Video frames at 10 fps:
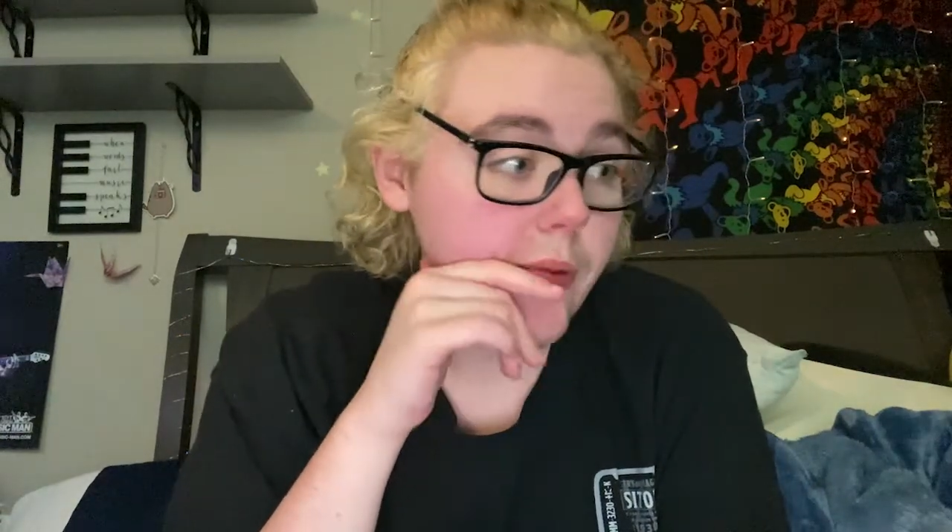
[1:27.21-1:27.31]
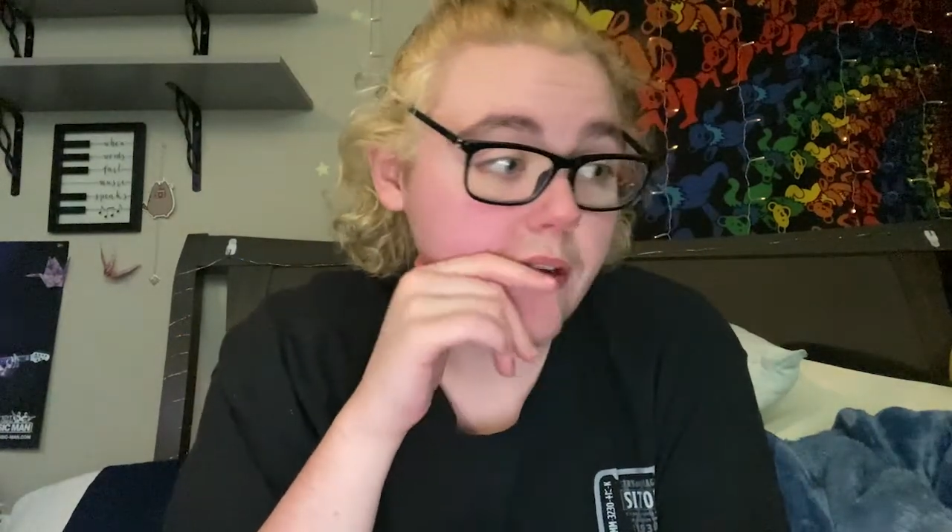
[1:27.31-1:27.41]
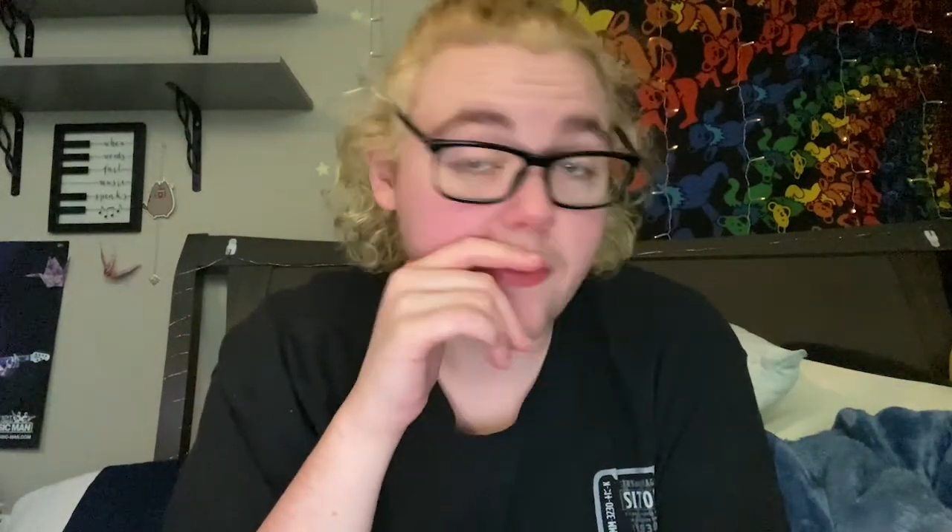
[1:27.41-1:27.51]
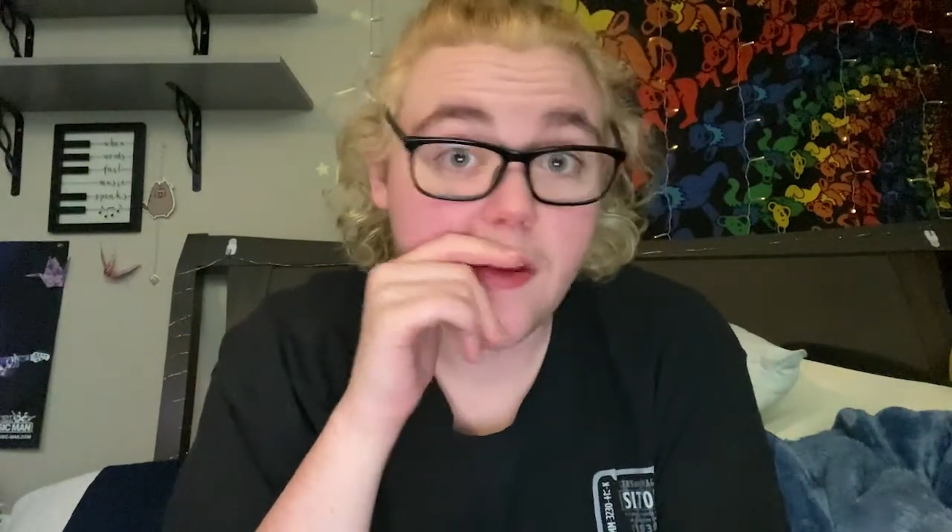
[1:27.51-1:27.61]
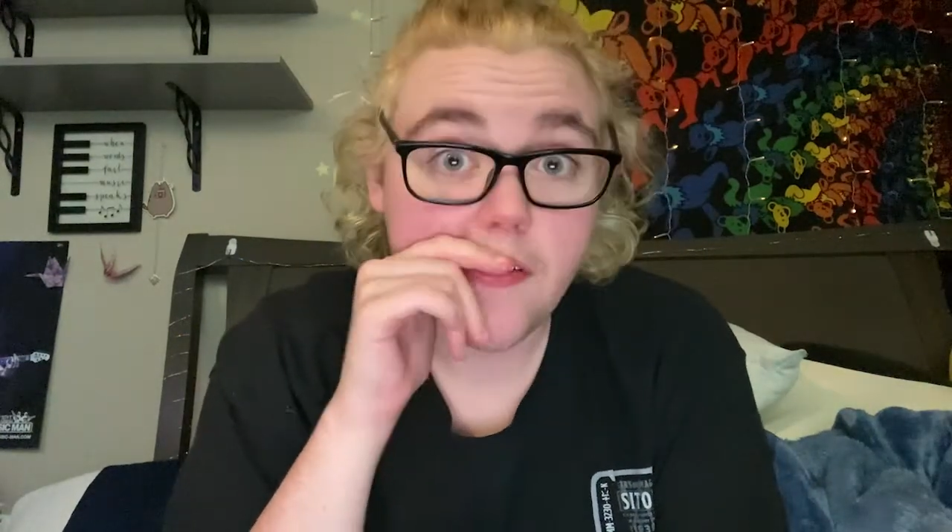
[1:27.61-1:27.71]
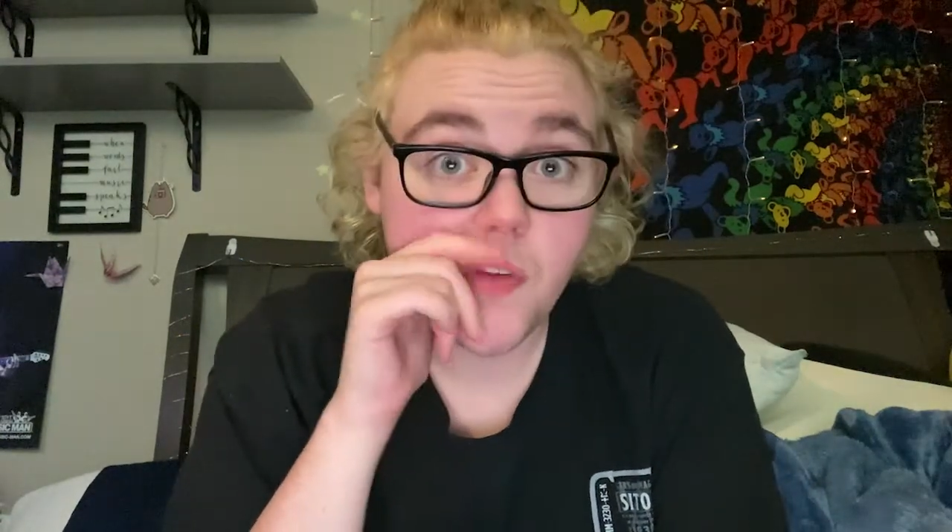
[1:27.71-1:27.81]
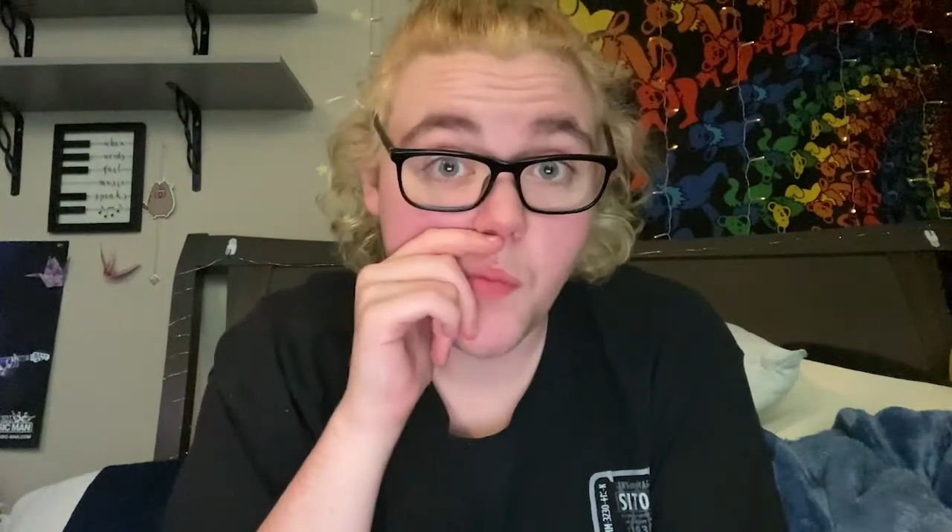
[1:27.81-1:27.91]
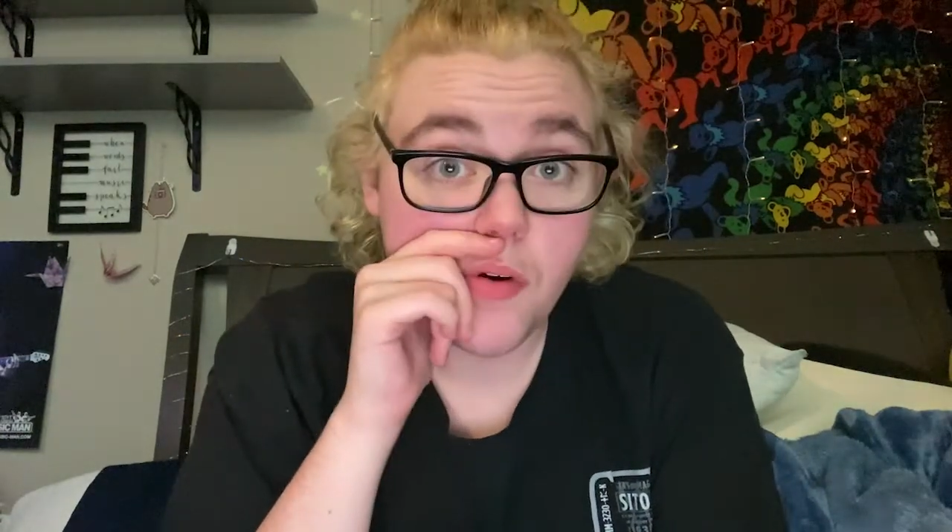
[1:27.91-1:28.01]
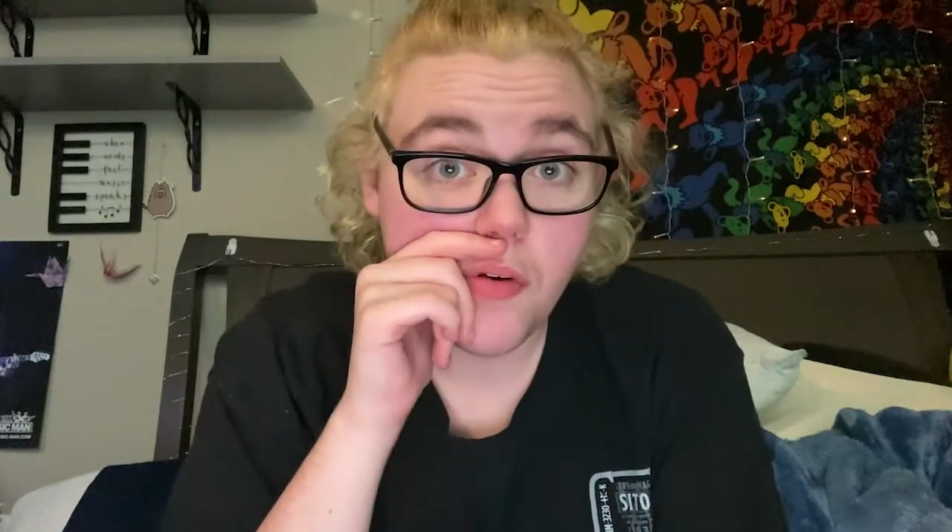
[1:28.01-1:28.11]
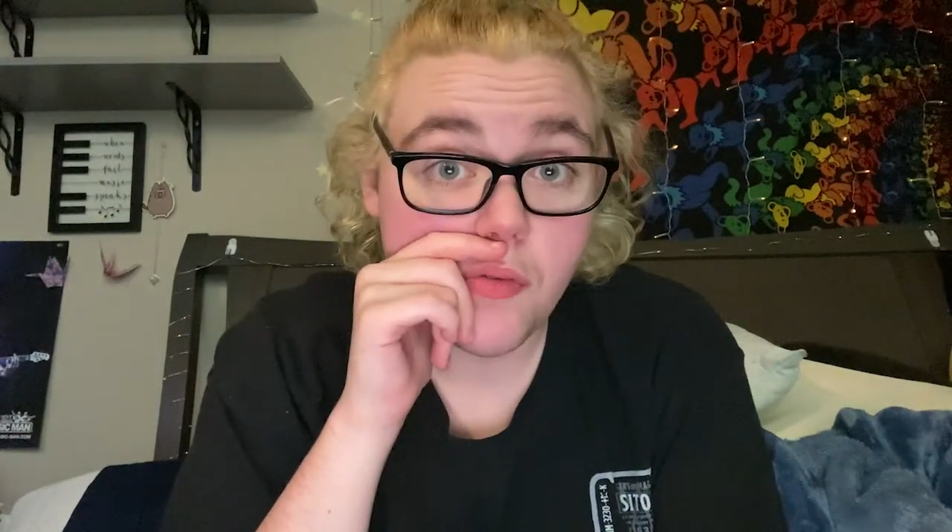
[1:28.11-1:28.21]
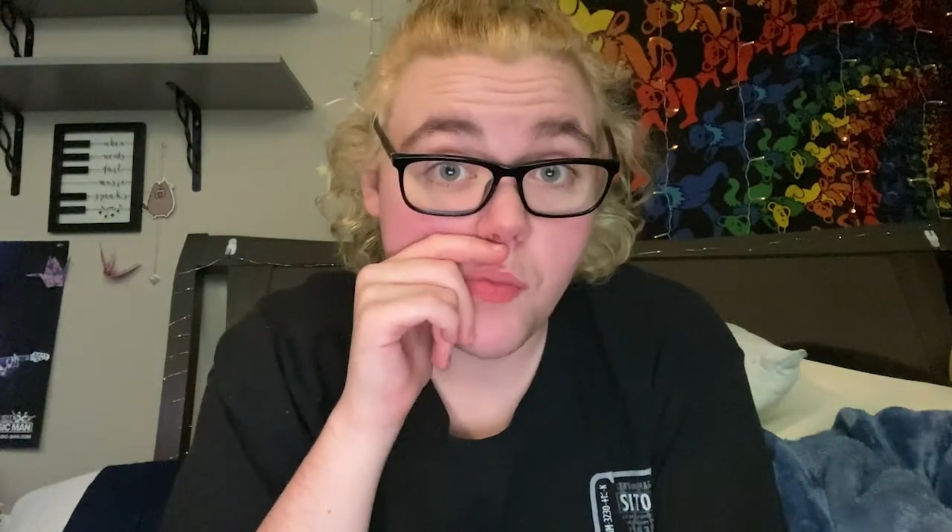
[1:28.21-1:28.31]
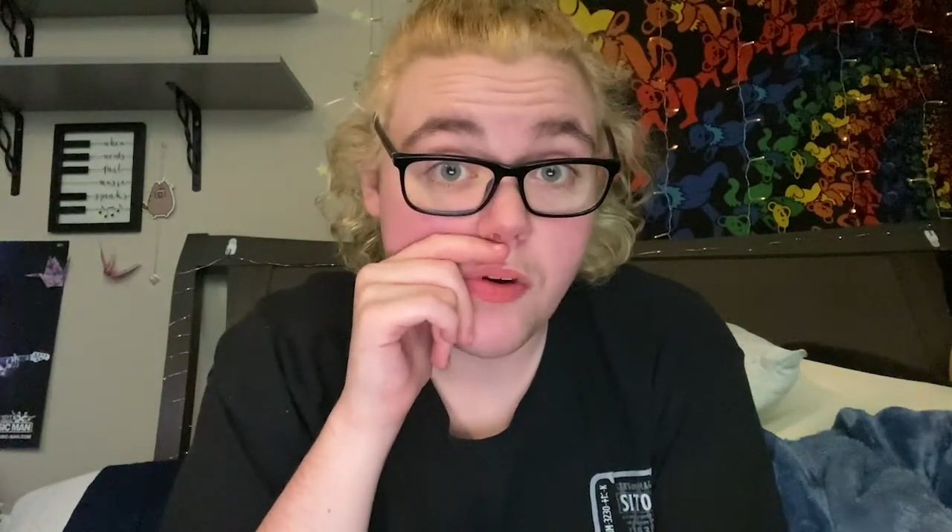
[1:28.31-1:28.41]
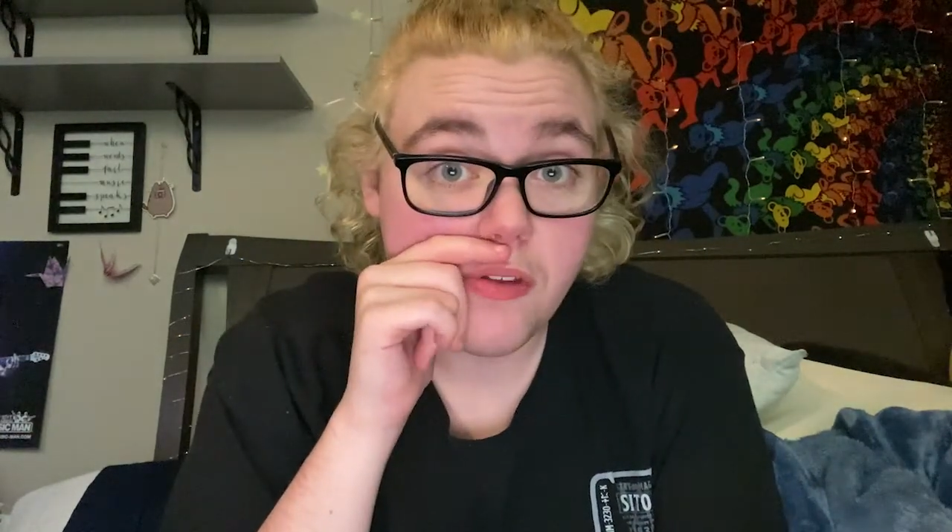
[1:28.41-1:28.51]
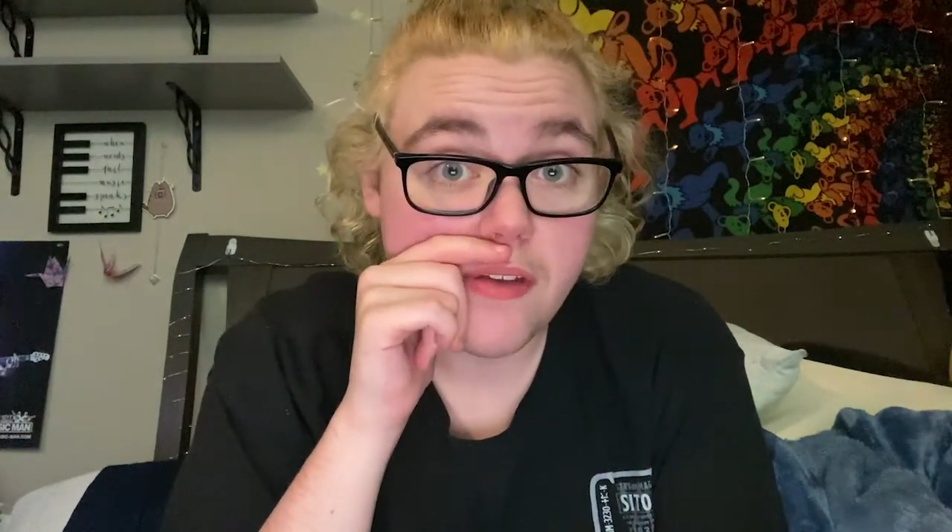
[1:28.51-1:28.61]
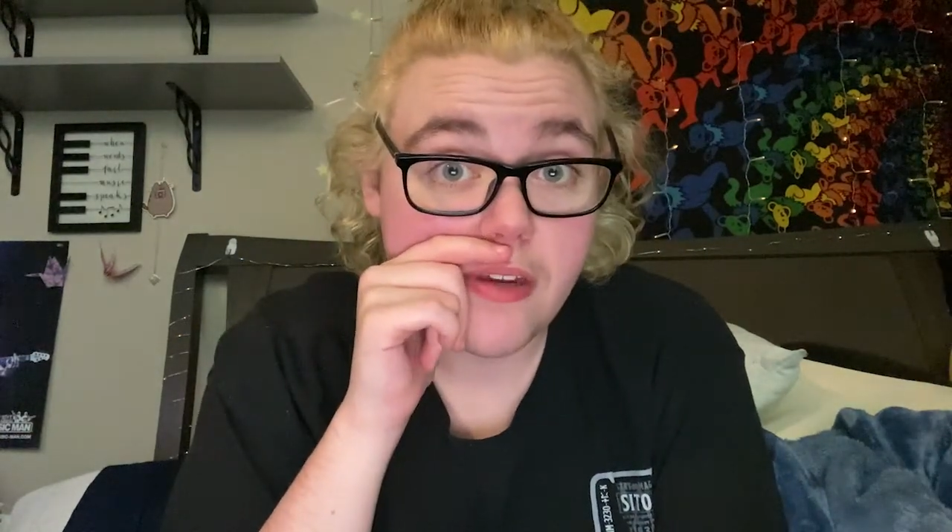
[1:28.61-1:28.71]
because that's the world
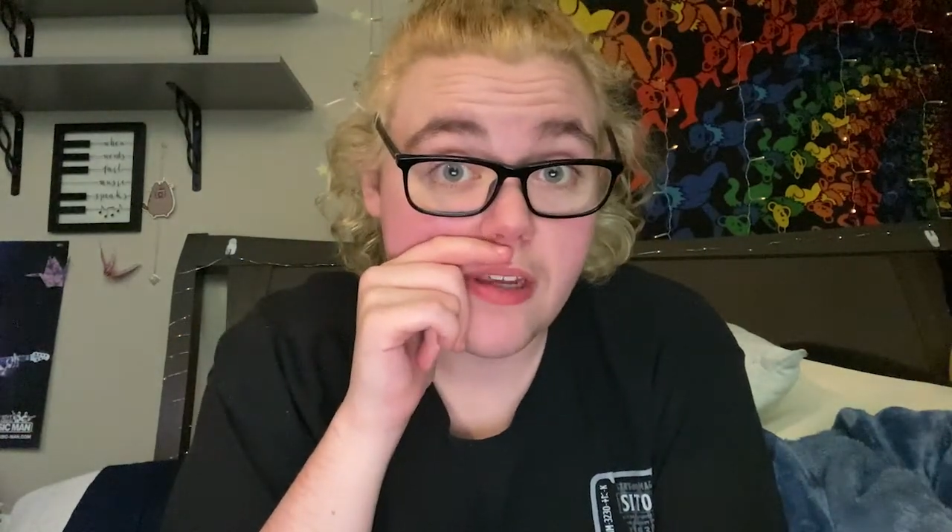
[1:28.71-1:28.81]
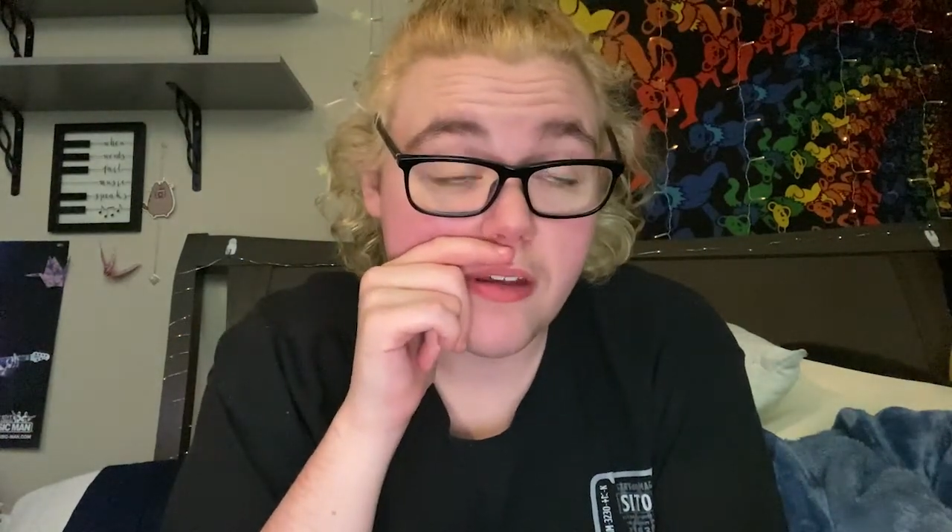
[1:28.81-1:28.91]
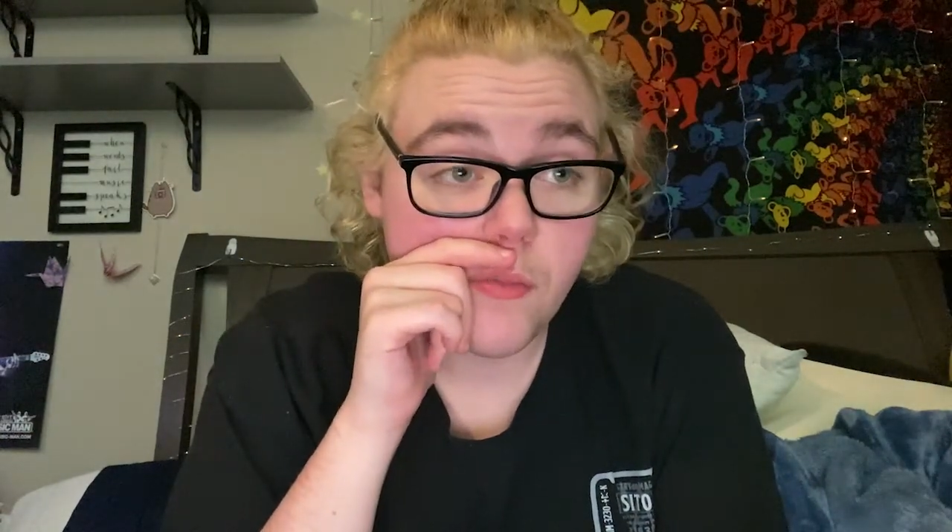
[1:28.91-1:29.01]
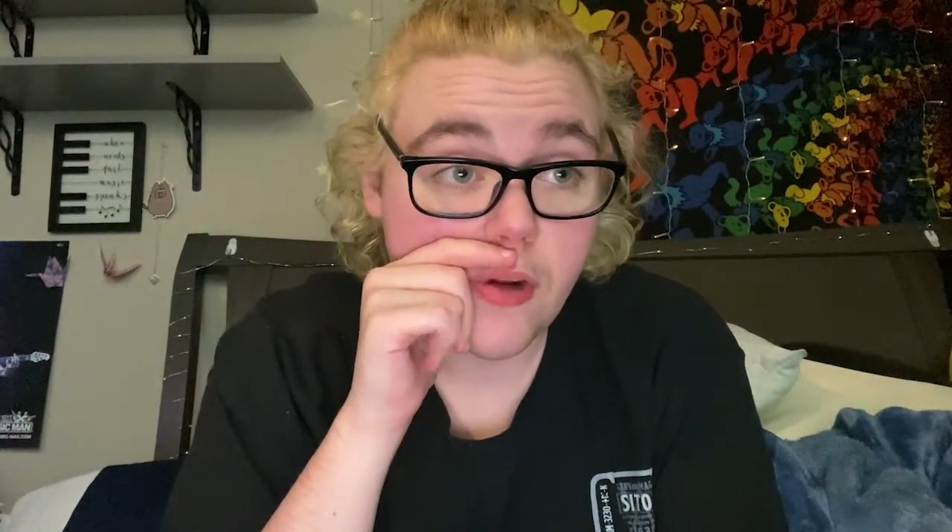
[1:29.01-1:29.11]
we're living in,